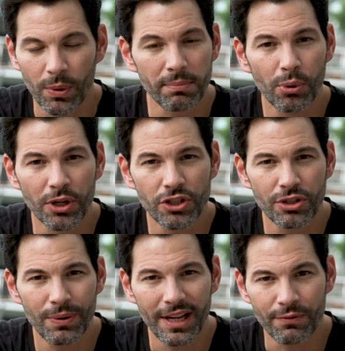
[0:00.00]

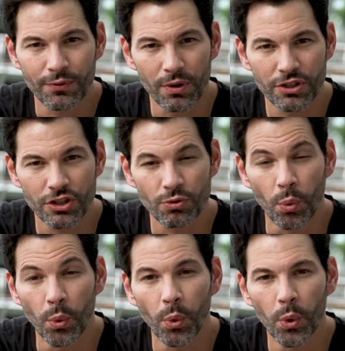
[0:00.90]
1.2, it focuses
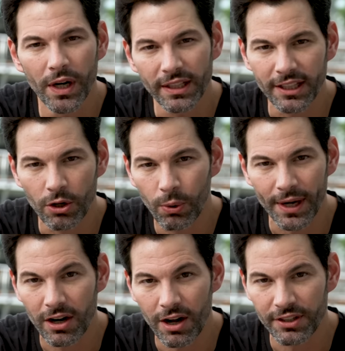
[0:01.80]
really
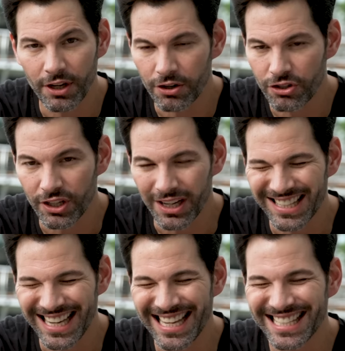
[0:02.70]
quick on the
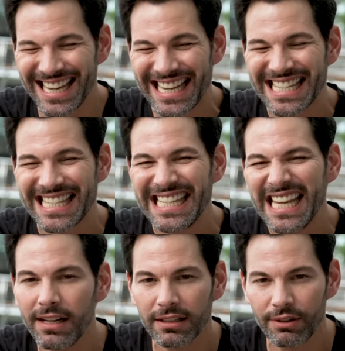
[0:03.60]
R6. It's
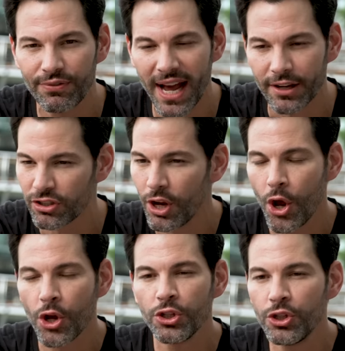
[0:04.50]
exceedingly fast.
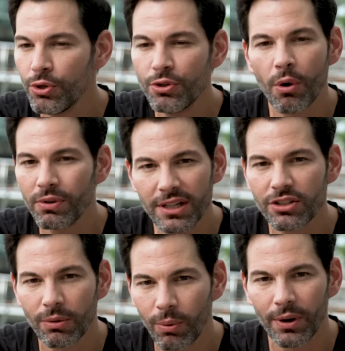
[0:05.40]
You don't need
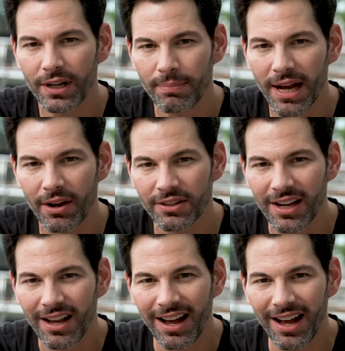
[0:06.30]
to worry about
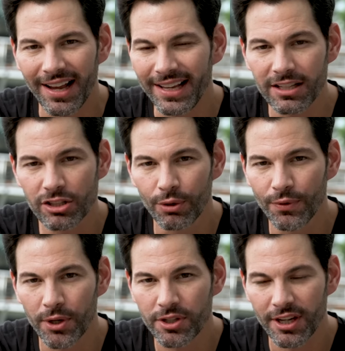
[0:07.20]
any slow
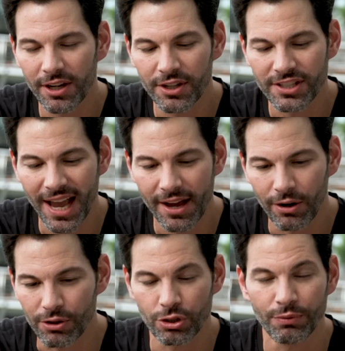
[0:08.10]
focusing on this at
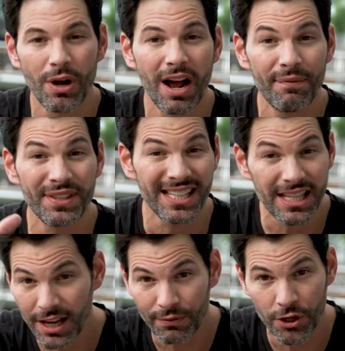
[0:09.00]
all. So if you have
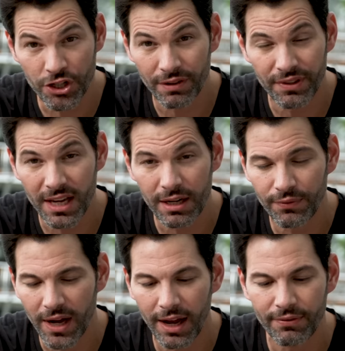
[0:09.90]
the EF version of the
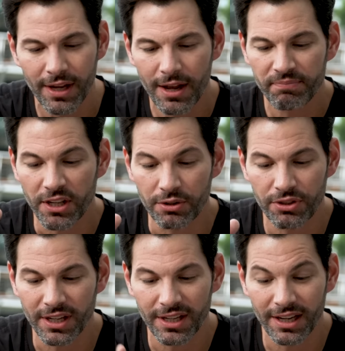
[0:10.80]
85 and you're
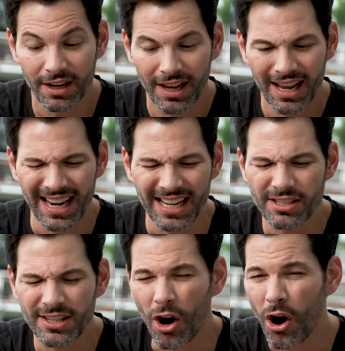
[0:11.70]
thinking,
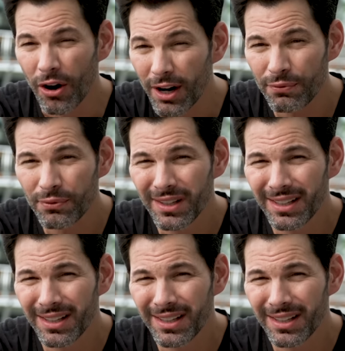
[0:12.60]
is the RF